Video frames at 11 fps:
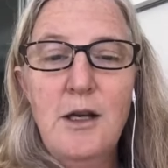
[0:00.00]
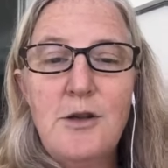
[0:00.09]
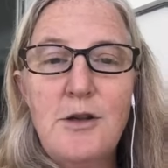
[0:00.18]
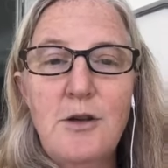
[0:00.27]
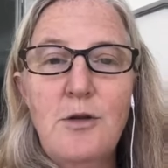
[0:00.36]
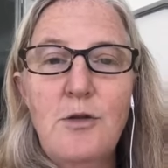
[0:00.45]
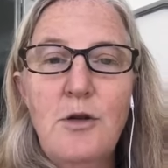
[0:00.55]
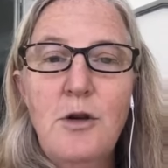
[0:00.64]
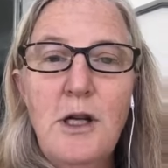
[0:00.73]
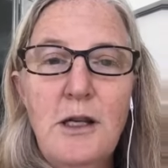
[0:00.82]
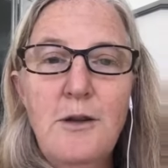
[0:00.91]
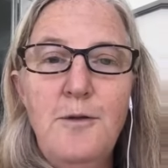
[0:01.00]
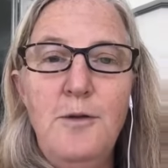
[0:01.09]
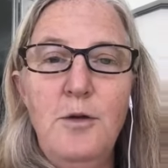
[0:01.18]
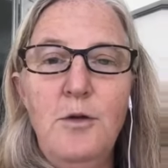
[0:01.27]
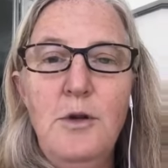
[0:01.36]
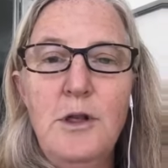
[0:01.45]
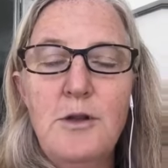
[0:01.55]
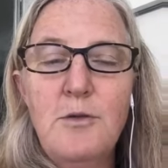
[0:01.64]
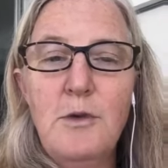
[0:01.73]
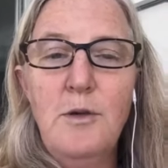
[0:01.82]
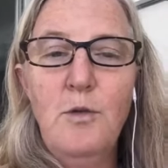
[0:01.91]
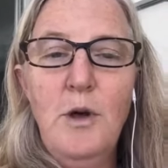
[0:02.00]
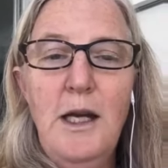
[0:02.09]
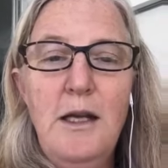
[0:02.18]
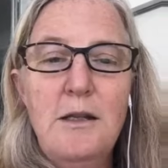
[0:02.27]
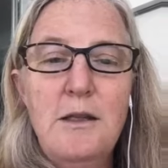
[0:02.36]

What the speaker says: So cooking the food is one way